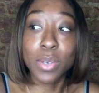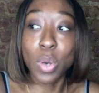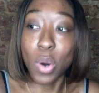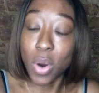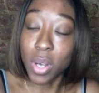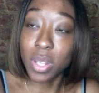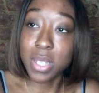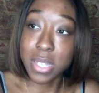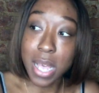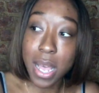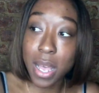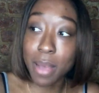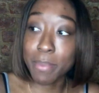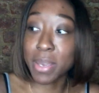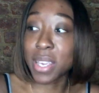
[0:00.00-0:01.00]
all the
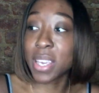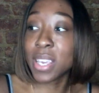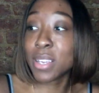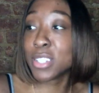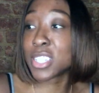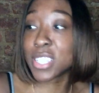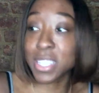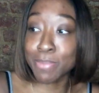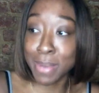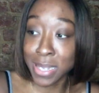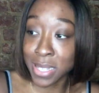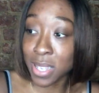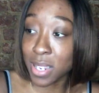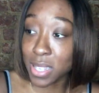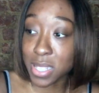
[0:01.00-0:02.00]
time, and he just
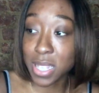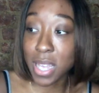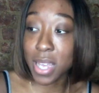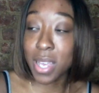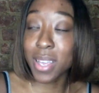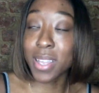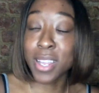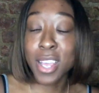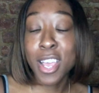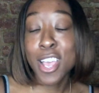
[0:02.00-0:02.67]
basically said,